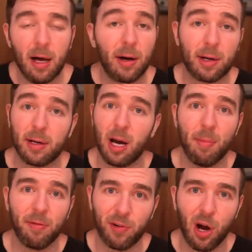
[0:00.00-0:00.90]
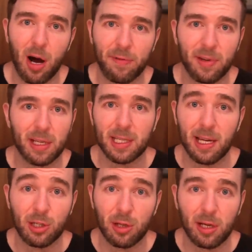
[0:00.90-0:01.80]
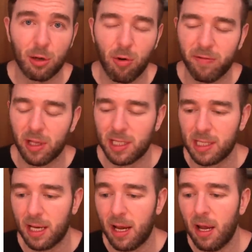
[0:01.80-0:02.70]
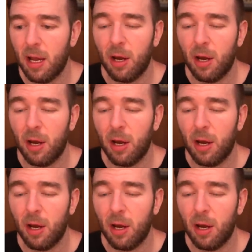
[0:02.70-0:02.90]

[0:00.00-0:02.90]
a cup of coffee, essentially, an equivalency,